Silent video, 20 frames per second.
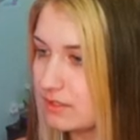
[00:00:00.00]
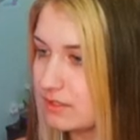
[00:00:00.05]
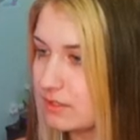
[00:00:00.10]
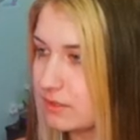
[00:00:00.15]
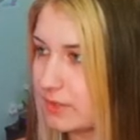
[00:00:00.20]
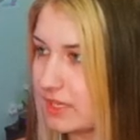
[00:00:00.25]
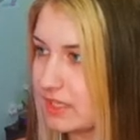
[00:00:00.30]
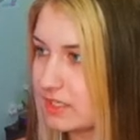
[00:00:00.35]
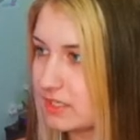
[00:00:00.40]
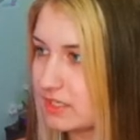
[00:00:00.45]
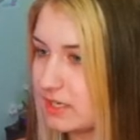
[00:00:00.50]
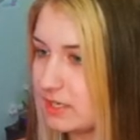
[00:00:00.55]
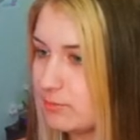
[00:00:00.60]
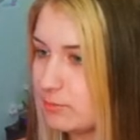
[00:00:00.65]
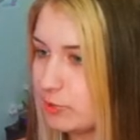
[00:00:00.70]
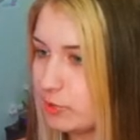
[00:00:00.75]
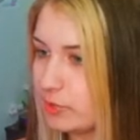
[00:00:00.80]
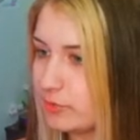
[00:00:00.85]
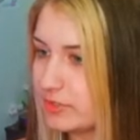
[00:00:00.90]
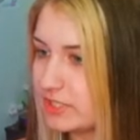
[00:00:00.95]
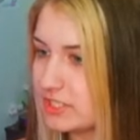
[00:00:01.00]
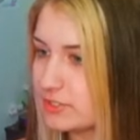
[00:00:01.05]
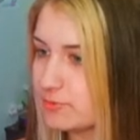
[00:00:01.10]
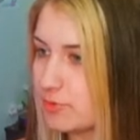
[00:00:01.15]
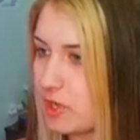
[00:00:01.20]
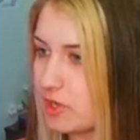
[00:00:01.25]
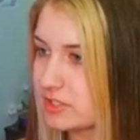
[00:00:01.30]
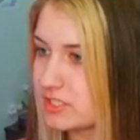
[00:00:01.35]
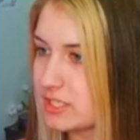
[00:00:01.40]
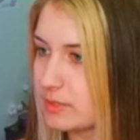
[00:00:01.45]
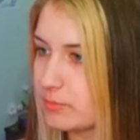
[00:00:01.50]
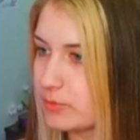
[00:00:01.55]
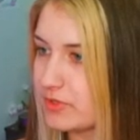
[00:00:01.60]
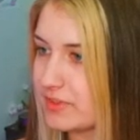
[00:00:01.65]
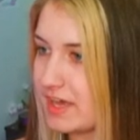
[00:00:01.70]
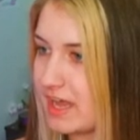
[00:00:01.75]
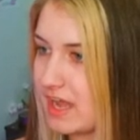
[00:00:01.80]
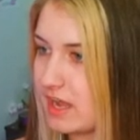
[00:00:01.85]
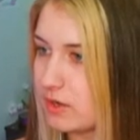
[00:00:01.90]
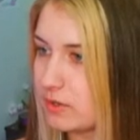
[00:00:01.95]
Okay, can I blow these rocks up
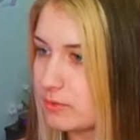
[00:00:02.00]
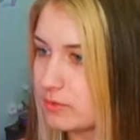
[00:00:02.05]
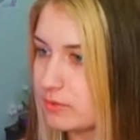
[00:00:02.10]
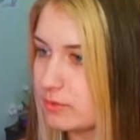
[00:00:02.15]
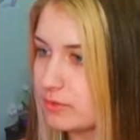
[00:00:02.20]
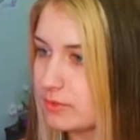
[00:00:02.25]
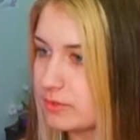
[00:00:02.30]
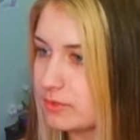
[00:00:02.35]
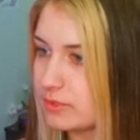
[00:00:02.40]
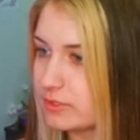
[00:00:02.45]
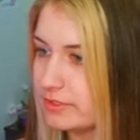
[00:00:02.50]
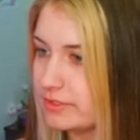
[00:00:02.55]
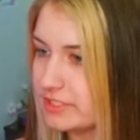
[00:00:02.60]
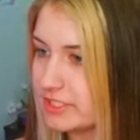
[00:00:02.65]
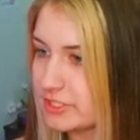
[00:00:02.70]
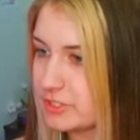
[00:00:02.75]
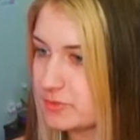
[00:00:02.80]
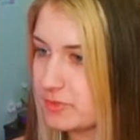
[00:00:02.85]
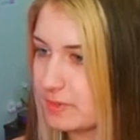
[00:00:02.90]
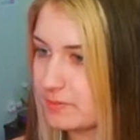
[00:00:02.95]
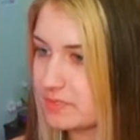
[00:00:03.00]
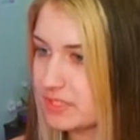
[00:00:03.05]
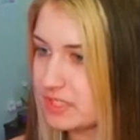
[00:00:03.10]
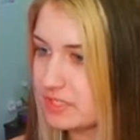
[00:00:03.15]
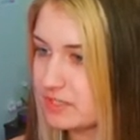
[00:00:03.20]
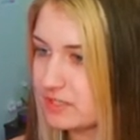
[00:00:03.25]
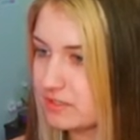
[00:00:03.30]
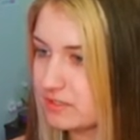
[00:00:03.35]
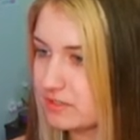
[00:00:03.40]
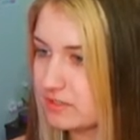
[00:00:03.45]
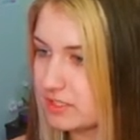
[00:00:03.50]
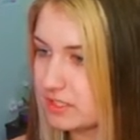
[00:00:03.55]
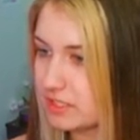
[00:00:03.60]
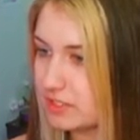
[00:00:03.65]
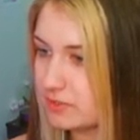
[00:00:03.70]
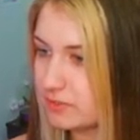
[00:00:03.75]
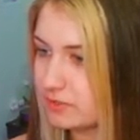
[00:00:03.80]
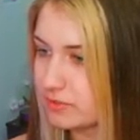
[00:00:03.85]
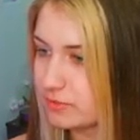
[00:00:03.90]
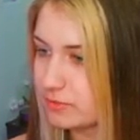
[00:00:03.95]
without disrupting the
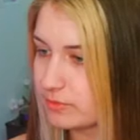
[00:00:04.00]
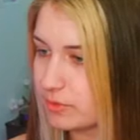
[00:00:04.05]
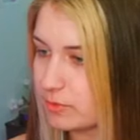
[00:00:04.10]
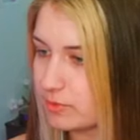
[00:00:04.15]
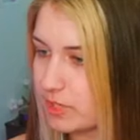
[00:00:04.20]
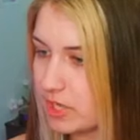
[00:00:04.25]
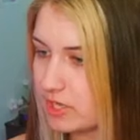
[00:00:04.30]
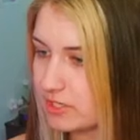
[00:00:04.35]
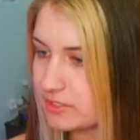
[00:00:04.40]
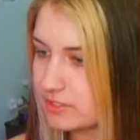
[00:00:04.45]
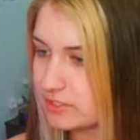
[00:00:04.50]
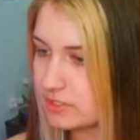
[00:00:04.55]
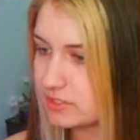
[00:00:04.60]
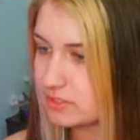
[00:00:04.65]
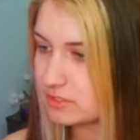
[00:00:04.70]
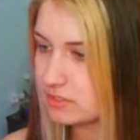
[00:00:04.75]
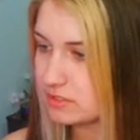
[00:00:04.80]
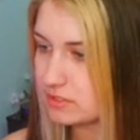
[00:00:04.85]
cute little robots?